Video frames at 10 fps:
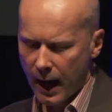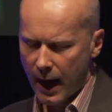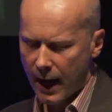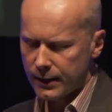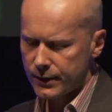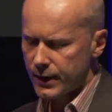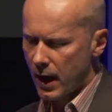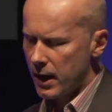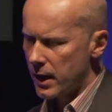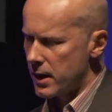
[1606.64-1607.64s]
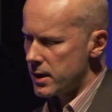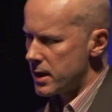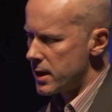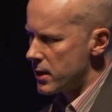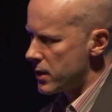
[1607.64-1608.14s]
And uh,
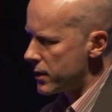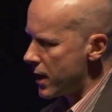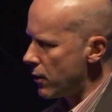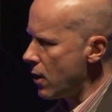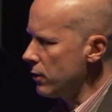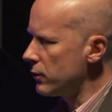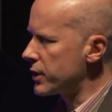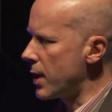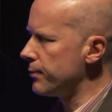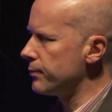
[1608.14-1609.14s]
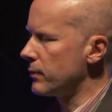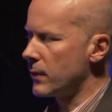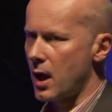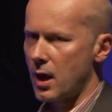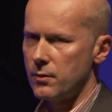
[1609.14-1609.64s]
there are some
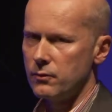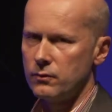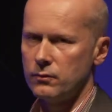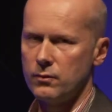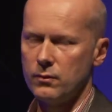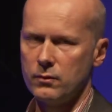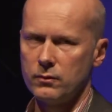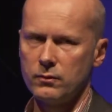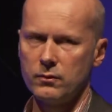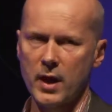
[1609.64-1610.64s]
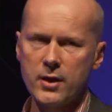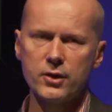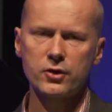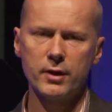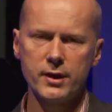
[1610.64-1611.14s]
uh,
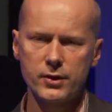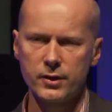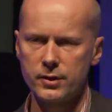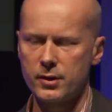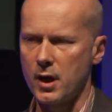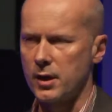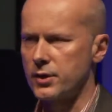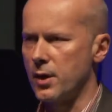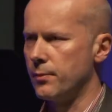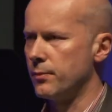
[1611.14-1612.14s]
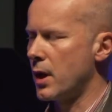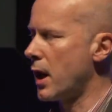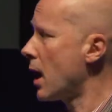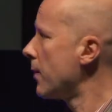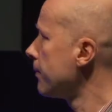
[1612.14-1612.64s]
industries and, and some
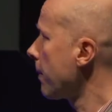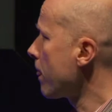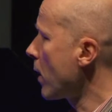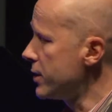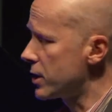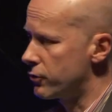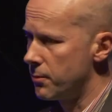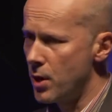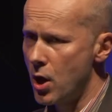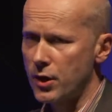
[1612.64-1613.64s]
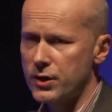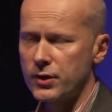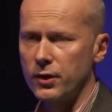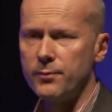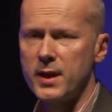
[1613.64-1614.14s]
um, industrial parks
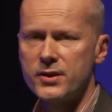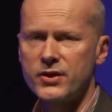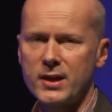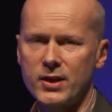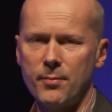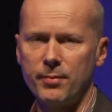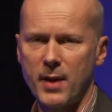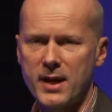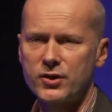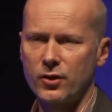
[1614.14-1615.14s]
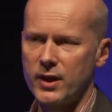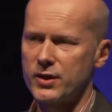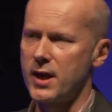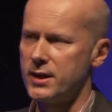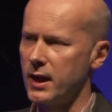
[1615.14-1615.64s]
that have been set up based on
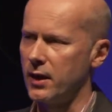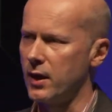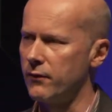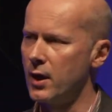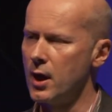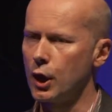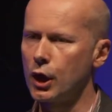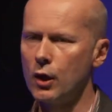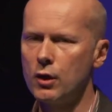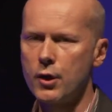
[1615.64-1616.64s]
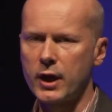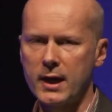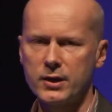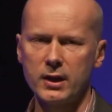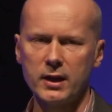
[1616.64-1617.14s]
this idea. They've
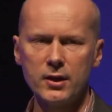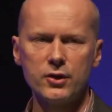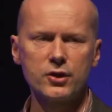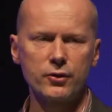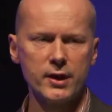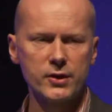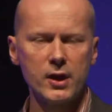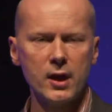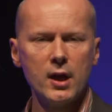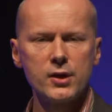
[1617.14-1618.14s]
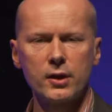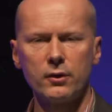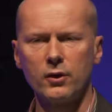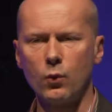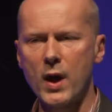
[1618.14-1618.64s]
co-located industries so
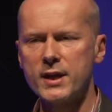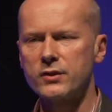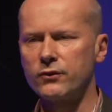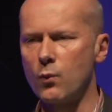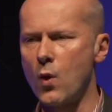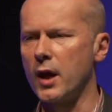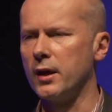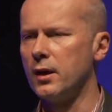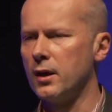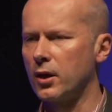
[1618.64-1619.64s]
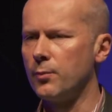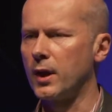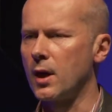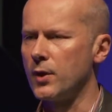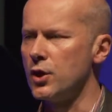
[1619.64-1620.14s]
that the waste from one can
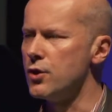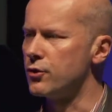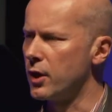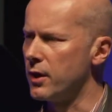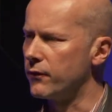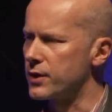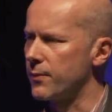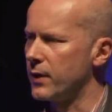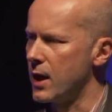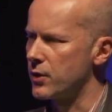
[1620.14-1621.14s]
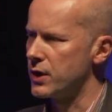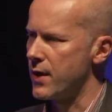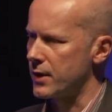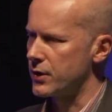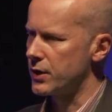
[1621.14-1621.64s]
become the nutrient for something else in
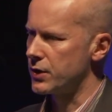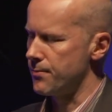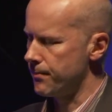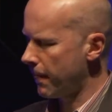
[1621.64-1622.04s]
that system.